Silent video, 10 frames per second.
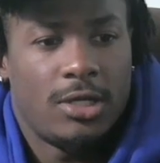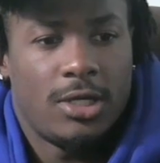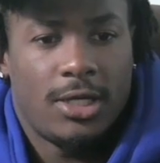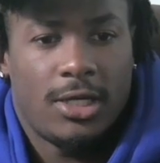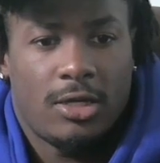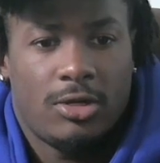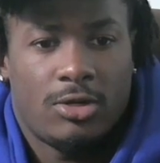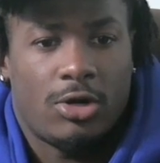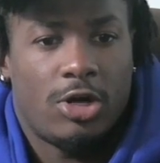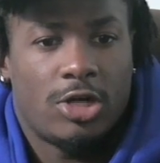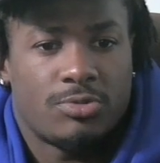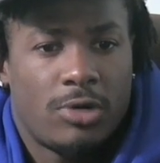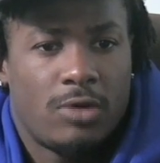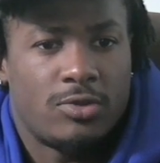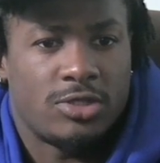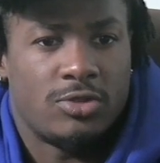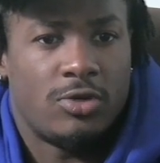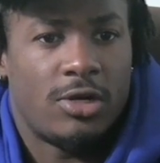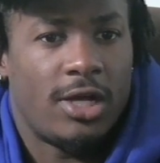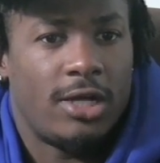And you know, the hardest part was just going
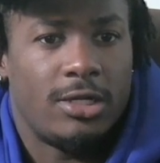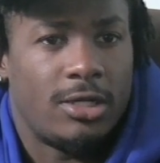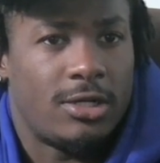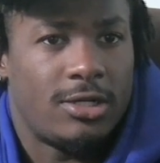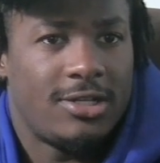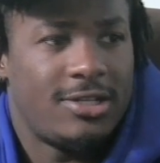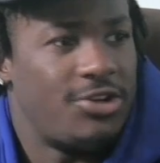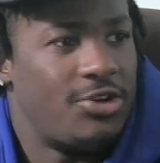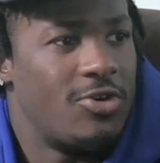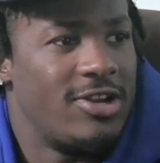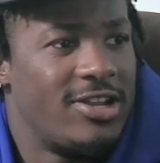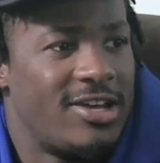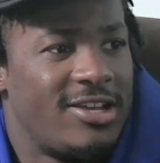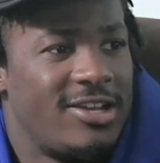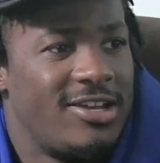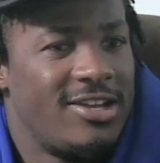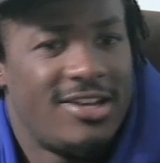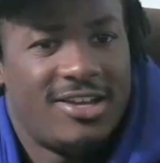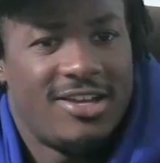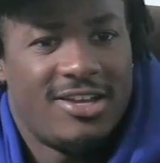out there knowing that,
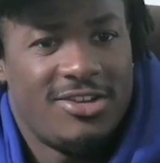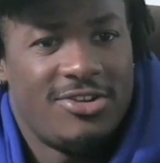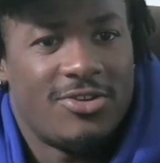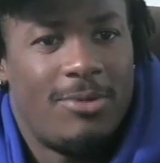you mm. know, I'm gonna